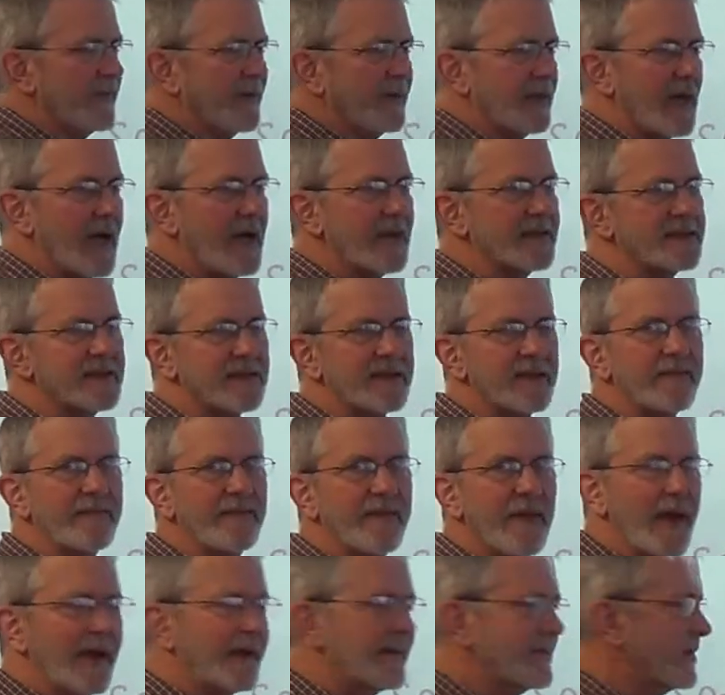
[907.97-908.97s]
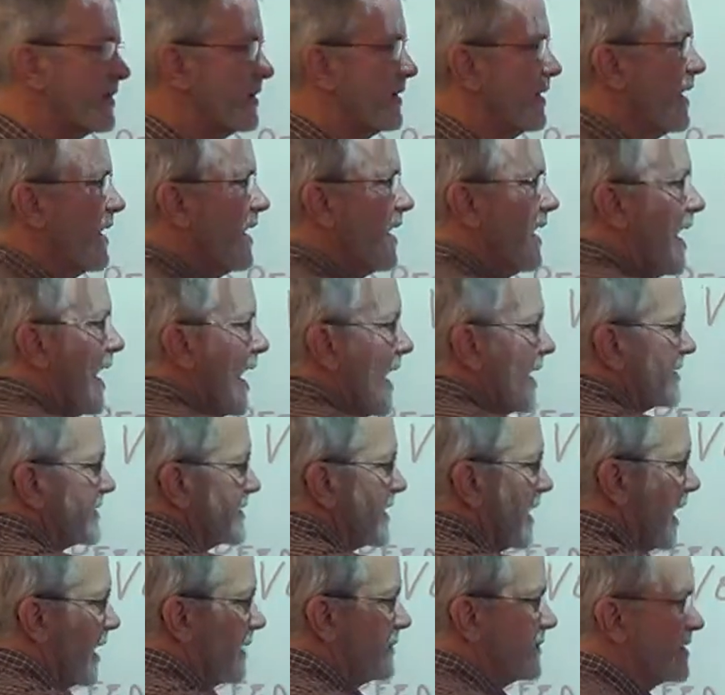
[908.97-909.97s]
velocity vector at
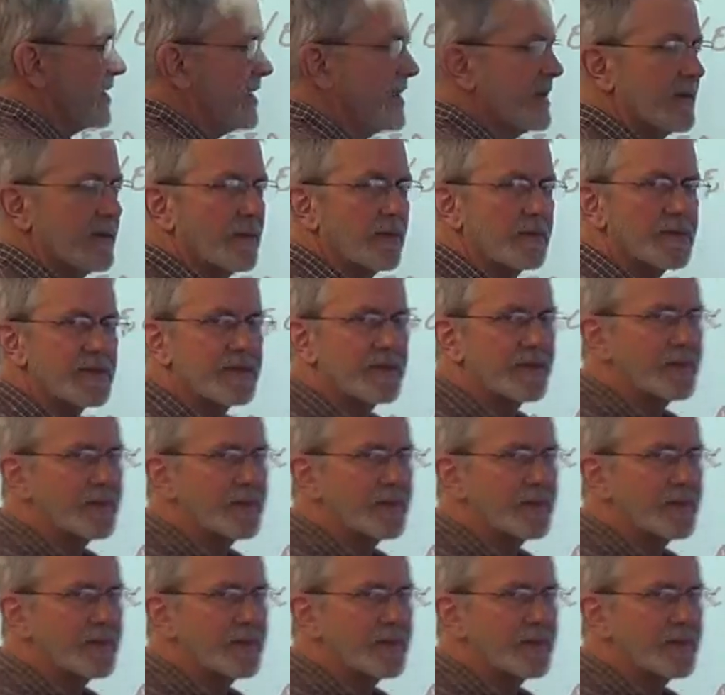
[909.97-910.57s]
time t equals